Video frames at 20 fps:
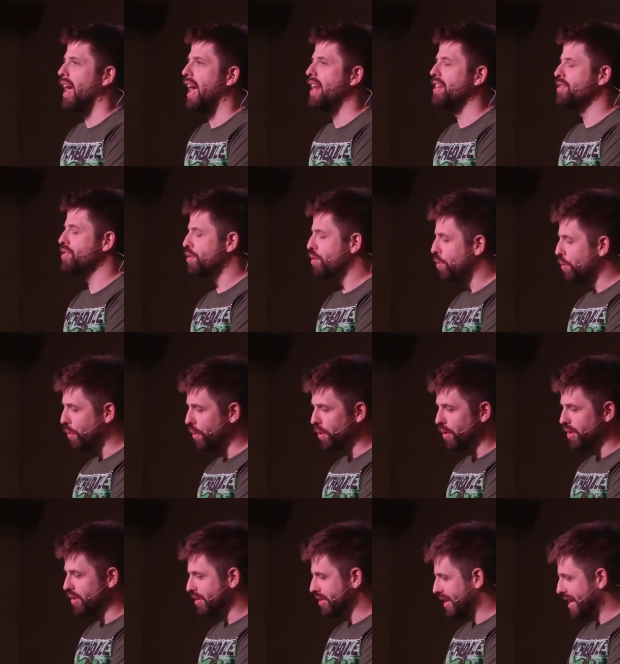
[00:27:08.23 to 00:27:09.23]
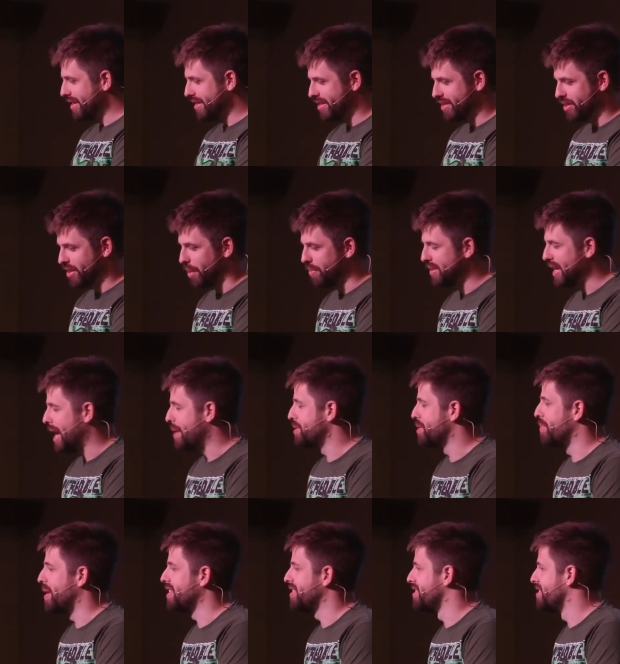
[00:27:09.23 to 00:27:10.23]
And as cool as
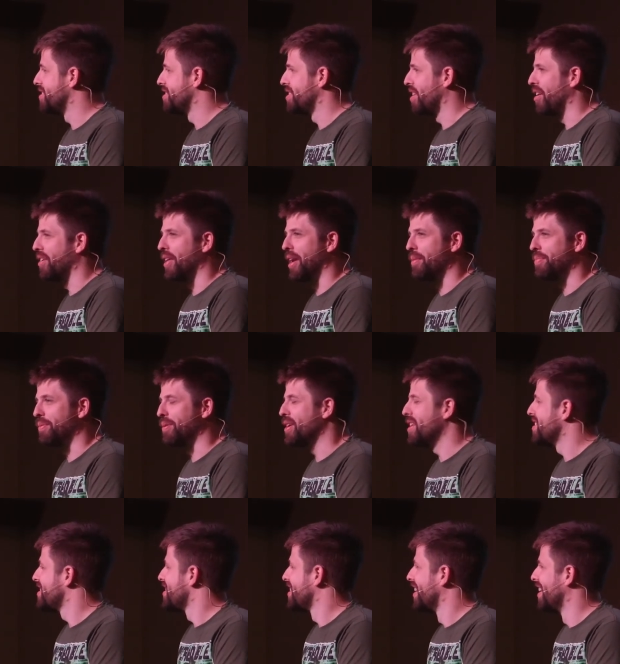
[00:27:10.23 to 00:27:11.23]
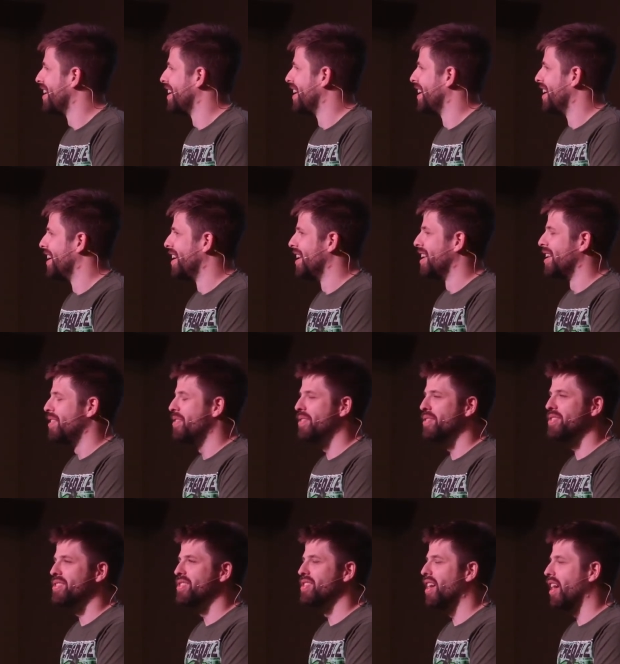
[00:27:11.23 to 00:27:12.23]
sometimes the messages are that I preach,
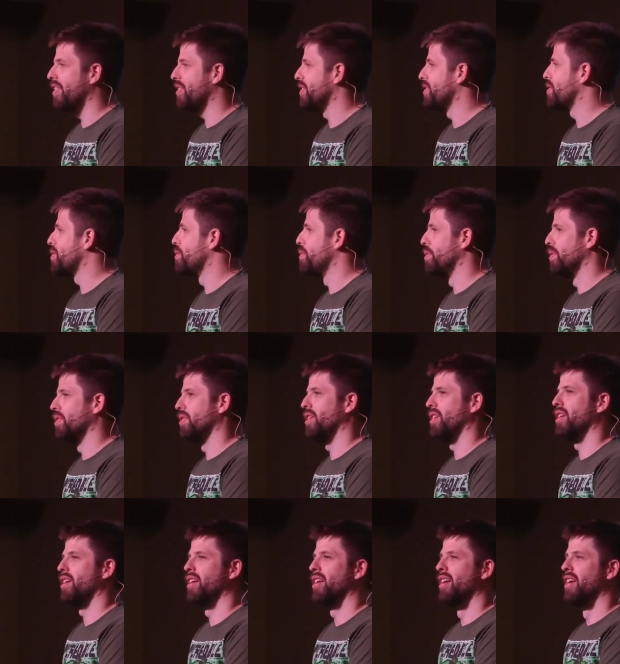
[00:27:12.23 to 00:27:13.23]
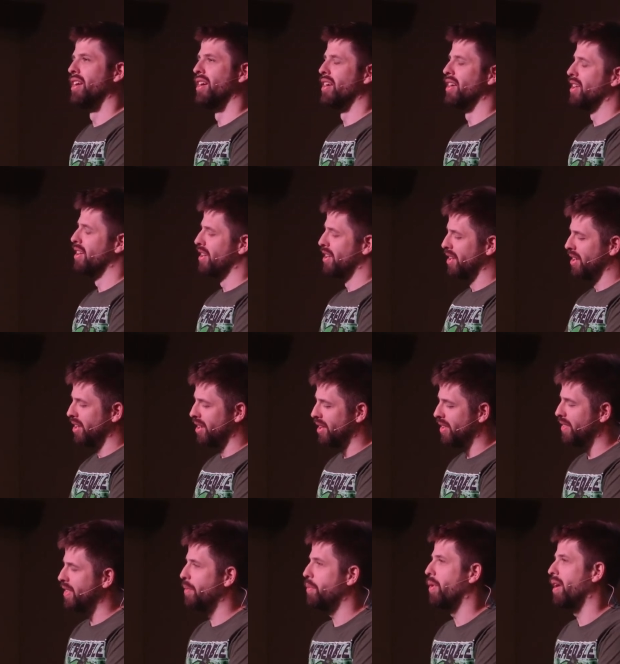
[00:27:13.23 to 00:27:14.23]
there's nothing cooler
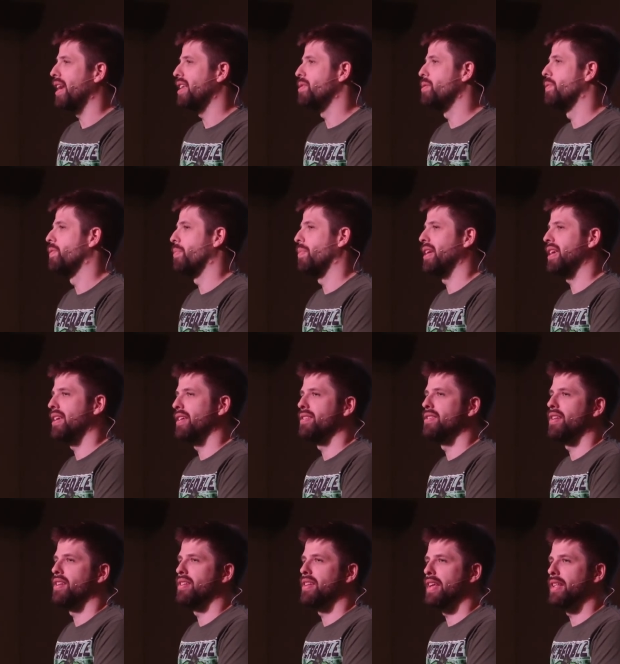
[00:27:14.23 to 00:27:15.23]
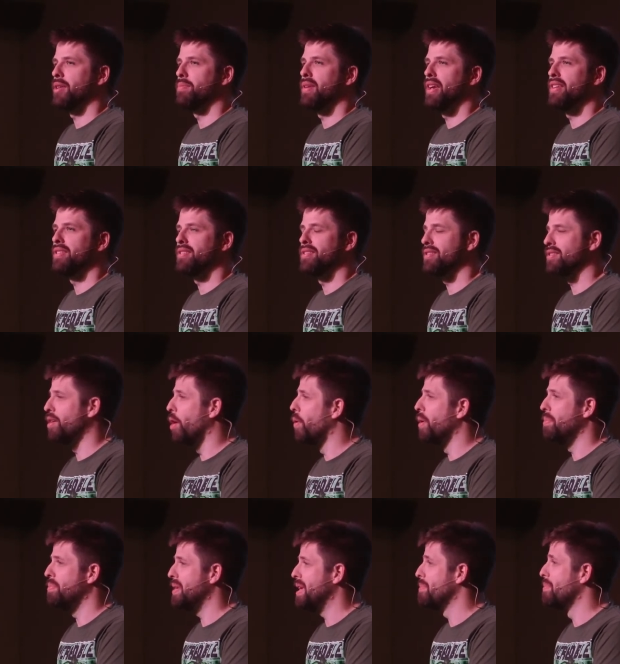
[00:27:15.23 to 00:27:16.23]
than what I do for my kids on a daily basis,
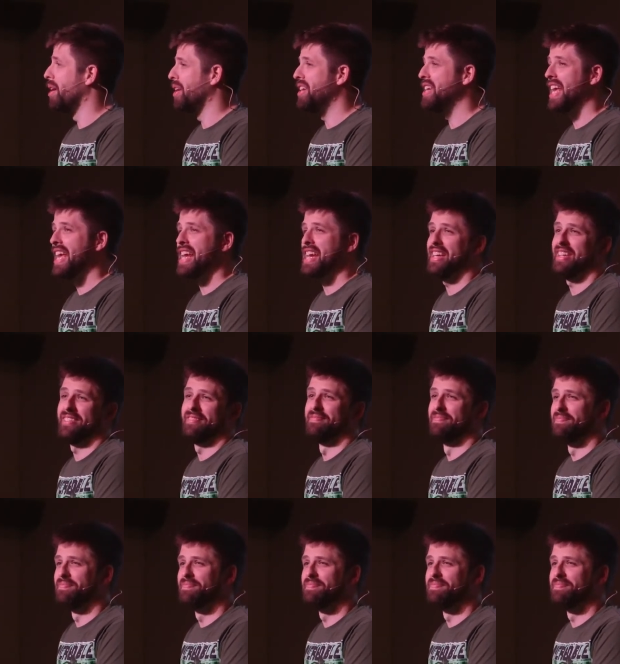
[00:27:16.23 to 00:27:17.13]
though it be mundane.